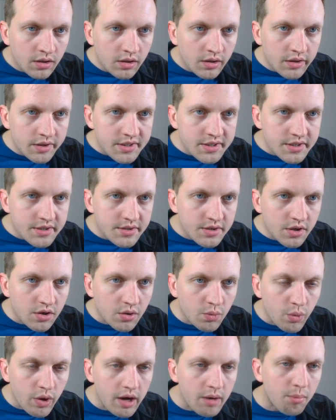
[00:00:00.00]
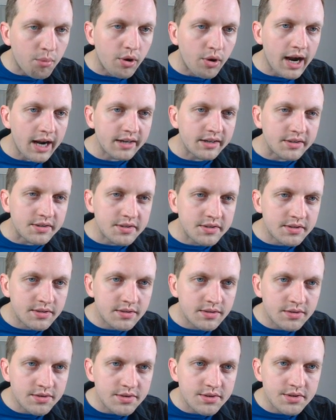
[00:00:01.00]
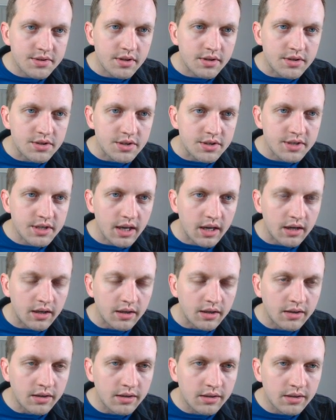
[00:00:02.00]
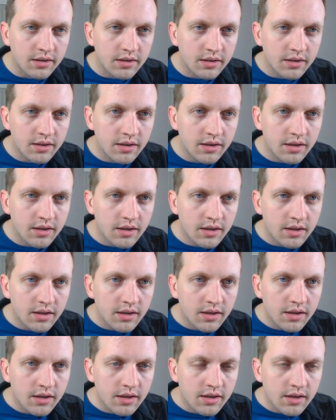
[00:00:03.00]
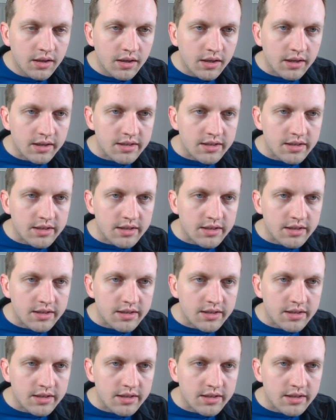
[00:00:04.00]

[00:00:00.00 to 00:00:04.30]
this is a good way to practice, is to just kind of get